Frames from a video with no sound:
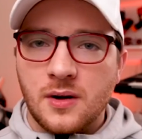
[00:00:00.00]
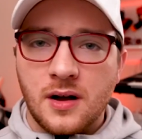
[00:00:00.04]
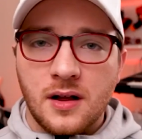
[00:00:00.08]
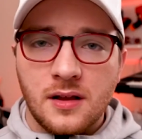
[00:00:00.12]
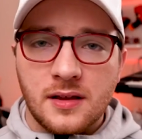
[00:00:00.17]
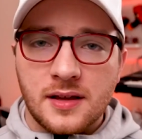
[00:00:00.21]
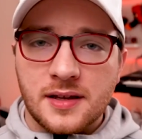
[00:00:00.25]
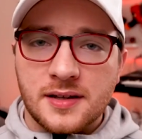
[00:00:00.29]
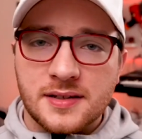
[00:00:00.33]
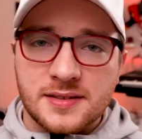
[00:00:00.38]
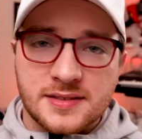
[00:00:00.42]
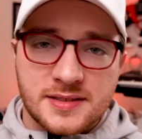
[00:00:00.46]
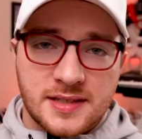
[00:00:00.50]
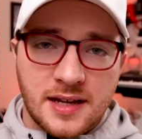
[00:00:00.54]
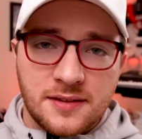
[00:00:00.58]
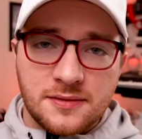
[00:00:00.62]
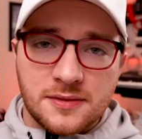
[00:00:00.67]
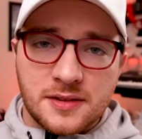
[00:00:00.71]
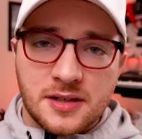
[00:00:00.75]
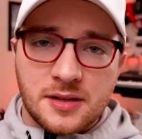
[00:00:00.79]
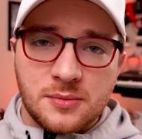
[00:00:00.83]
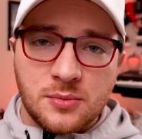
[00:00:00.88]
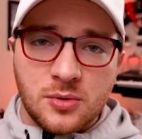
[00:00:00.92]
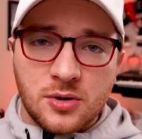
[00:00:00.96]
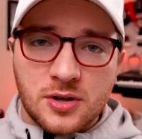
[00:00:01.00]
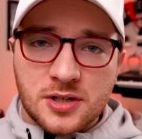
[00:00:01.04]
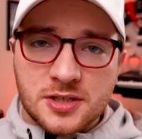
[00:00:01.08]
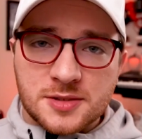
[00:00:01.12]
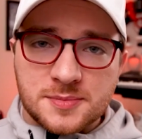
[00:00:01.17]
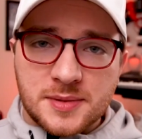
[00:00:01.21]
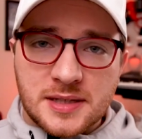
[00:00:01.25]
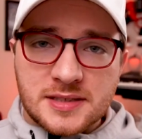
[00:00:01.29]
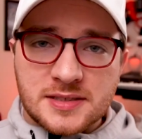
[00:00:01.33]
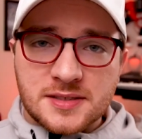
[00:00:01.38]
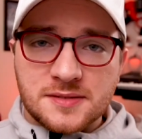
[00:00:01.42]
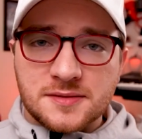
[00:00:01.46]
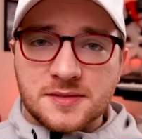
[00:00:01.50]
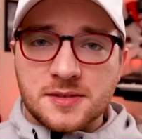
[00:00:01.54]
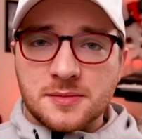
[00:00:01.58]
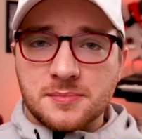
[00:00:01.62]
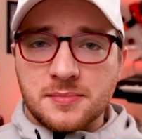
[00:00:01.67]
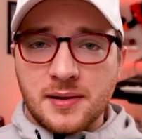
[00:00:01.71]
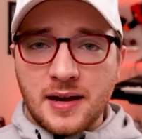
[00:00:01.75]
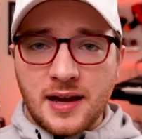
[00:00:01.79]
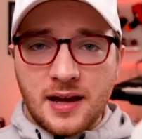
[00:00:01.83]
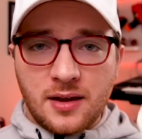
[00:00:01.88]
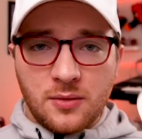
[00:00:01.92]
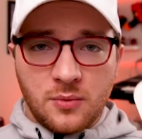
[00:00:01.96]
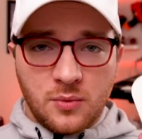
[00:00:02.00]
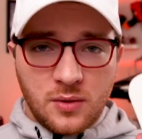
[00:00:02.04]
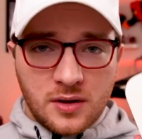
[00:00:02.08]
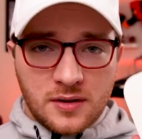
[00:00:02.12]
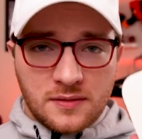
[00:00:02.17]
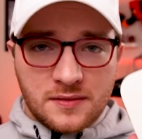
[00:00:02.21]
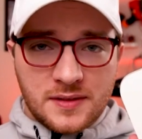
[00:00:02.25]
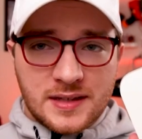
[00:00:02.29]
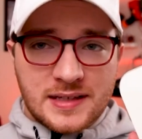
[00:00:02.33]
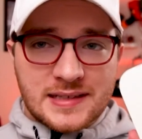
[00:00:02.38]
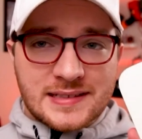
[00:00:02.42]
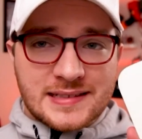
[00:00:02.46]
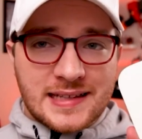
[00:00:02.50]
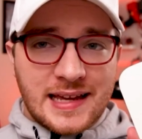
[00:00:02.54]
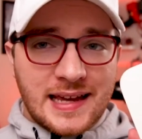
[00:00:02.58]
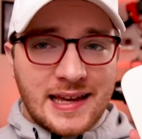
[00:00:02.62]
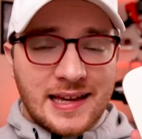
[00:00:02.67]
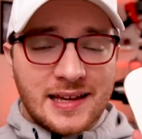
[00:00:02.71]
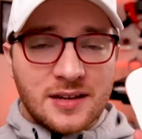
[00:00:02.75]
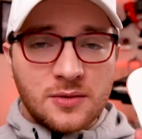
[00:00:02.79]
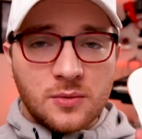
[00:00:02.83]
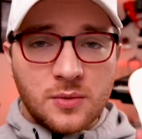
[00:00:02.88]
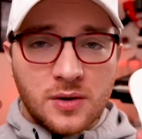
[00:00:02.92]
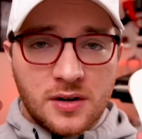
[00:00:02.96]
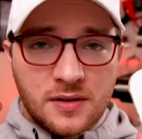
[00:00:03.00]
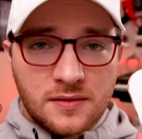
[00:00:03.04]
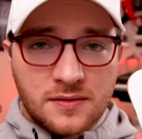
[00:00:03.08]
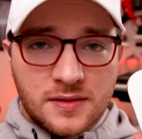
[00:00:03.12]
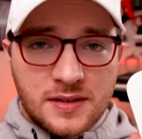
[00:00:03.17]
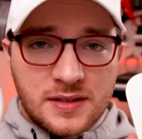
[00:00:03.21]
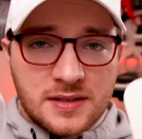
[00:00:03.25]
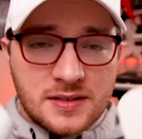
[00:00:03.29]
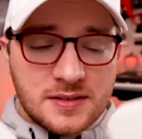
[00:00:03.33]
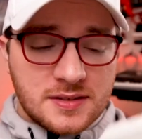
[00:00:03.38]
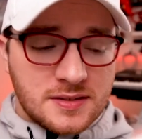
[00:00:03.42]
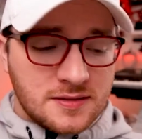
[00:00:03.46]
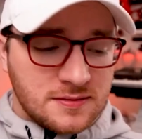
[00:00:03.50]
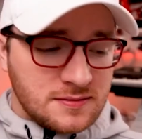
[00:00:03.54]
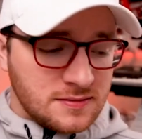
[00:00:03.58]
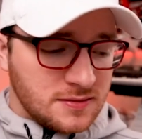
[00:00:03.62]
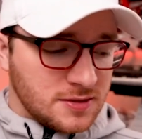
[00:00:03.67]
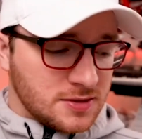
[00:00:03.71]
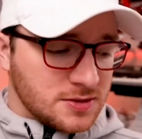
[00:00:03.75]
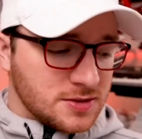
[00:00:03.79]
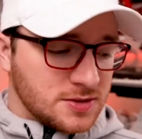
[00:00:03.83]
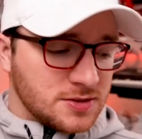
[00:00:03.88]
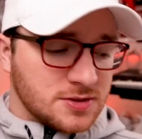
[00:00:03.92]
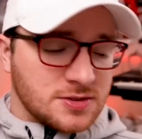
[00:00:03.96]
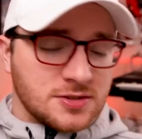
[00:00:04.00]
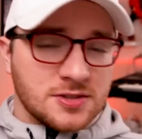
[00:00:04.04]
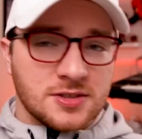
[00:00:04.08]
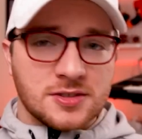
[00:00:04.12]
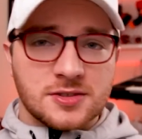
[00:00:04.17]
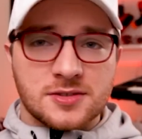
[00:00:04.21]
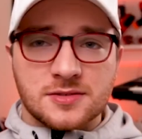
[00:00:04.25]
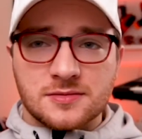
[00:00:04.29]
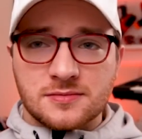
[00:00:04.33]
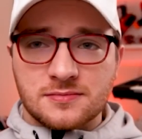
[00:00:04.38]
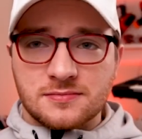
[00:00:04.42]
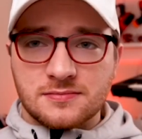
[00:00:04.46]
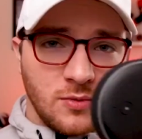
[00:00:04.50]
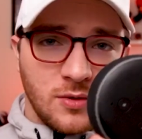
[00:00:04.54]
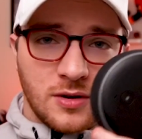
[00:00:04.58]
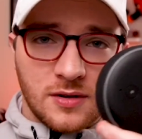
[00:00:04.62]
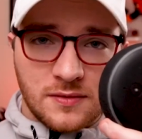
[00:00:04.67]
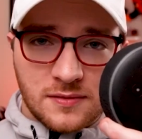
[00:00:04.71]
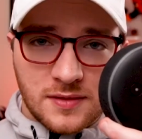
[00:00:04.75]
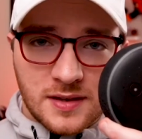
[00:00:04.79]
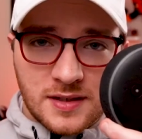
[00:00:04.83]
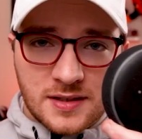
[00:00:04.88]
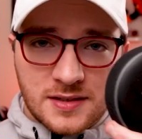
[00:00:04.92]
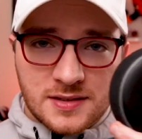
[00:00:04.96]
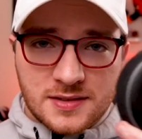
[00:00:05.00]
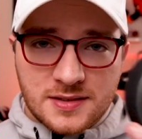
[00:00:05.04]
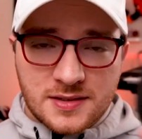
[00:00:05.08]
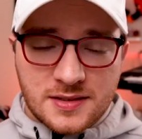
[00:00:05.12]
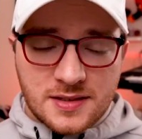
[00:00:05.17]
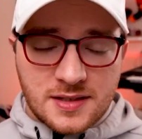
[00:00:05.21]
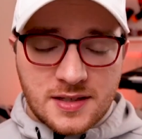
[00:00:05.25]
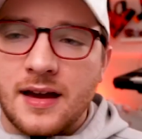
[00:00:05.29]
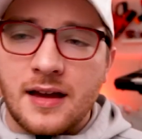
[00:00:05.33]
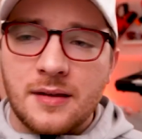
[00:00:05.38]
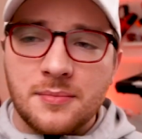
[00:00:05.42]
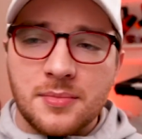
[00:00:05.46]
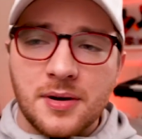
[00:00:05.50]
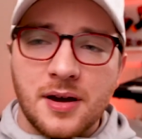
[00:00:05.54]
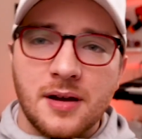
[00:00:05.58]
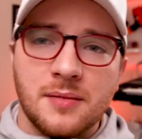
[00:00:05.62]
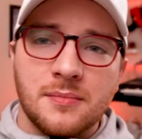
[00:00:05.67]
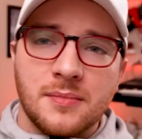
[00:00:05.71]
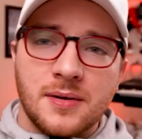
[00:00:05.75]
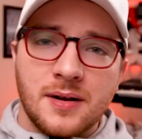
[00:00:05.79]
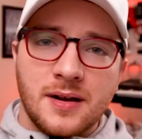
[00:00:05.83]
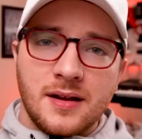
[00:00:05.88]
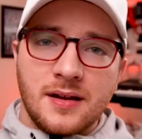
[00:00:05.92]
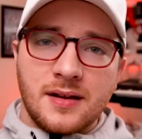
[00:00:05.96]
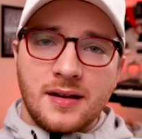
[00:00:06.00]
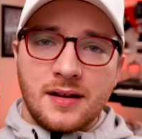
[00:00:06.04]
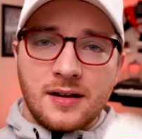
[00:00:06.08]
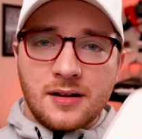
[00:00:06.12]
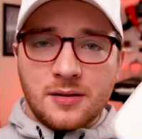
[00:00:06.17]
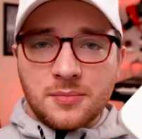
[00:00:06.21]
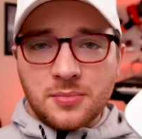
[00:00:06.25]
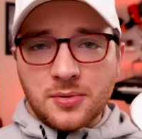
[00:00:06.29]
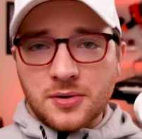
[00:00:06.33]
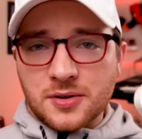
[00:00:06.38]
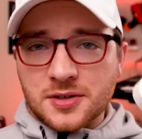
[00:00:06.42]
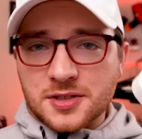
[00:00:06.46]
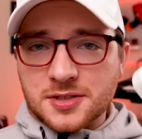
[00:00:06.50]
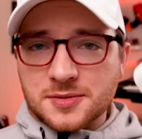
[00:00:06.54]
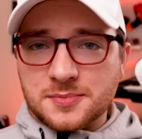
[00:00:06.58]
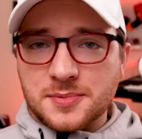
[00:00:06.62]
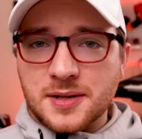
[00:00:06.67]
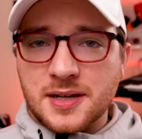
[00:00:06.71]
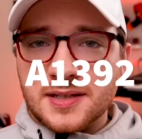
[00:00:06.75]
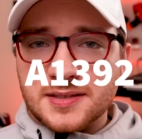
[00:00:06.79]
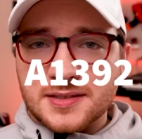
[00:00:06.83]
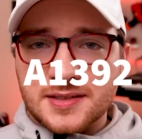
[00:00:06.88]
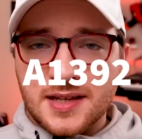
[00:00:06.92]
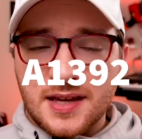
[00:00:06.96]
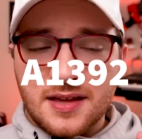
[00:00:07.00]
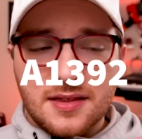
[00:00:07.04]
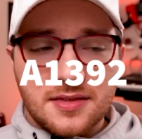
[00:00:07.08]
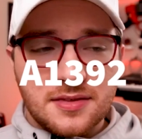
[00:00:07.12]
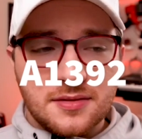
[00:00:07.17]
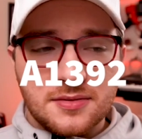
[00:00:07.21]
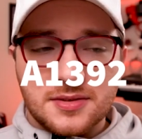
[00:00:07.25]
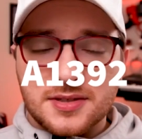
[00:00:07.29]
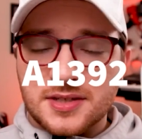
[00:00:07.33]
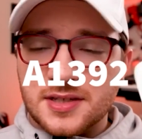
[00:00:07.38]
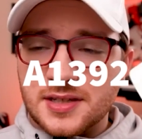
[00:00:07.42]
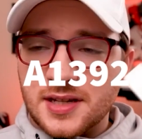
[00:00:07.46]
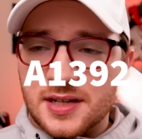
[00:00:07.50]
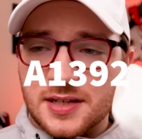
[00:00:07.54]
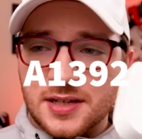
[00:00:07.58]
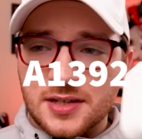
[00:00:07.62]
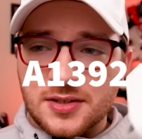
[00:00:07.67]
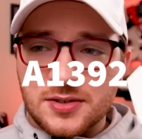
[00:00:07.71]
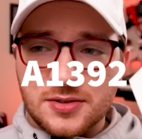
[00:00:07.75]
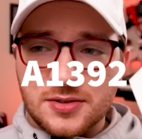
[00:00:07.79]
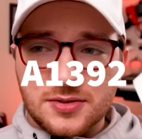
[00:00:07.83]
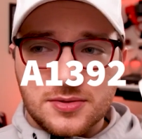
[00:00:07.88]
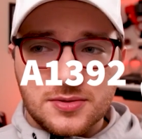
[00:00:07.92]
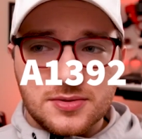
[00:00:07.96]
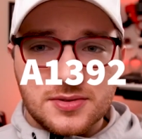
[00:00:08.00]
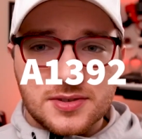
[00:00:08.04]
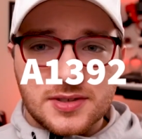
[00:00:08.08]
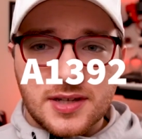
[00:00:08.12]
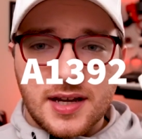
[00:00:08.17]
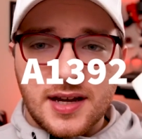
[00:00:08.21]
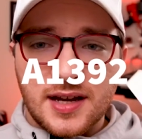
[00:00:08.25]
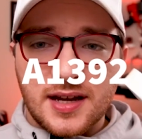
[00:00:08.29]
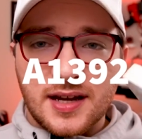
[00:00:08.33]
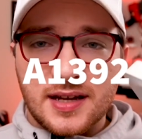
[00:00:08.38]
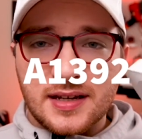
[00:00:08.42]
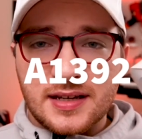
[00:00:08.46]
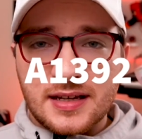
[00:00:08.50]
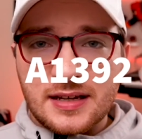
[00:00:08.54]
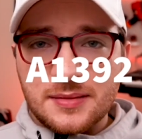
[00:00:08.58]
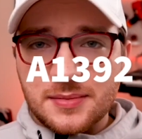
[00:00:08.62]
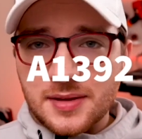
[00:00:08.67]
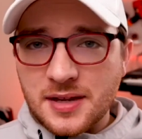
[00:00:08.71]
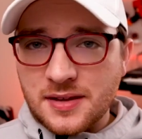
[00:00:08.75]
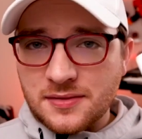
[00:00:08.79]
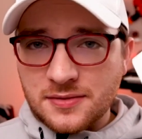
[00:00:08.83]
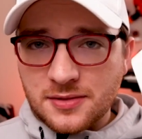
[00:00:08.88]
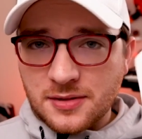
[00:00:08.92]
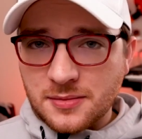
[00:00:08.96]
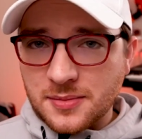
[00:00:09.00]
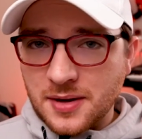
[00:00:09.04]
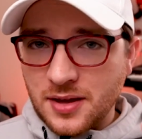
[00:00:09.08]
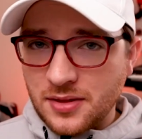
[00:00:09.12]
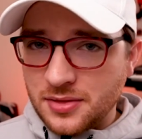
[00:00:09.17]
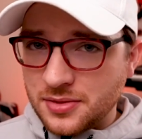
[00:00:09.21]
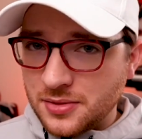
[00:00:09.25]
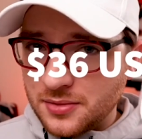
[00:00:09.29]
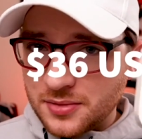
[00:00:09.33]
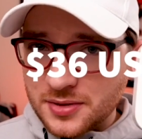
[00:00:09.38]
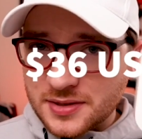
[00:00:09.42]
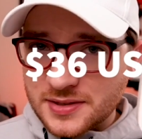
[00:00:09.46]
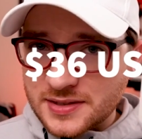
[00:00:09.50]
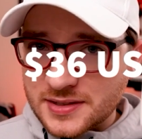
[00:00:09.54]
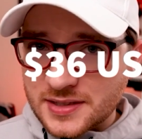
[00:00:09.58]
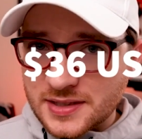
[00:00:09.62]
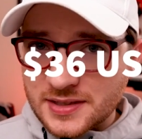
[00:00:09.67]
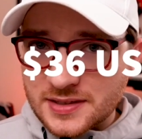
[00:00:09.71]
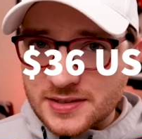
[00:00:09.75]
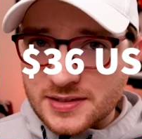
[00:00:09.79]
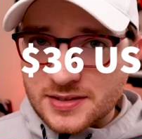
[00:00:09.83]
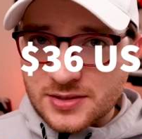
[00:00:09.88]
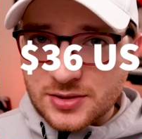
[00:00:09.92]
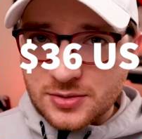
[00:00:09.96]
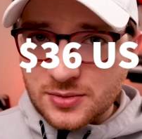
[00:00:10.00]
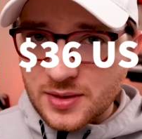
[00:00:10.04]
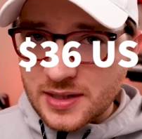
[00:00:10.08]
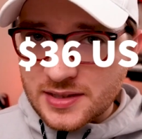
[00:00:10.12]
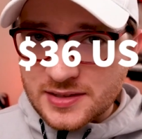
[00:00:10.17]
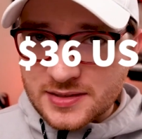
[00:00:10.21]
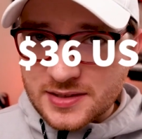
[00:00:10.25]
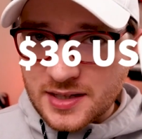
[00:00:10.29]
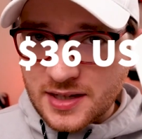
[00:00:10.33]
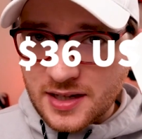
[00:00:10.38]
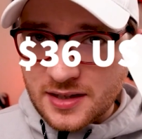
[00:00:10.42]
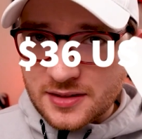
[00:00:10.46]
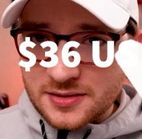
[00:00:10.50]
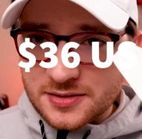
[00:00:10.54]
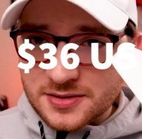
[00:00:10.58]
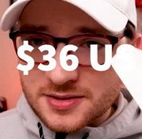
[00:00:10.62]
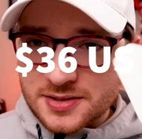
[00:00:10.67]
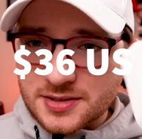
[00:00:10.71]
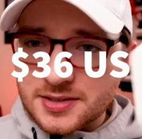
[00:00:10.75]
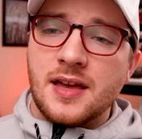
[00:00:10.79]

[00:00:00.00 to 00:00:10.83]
While it is definitely more expensive to buy one of these and one of these versus just one of these, I bought my AirPort Express A1392s on eBay for about $36 US,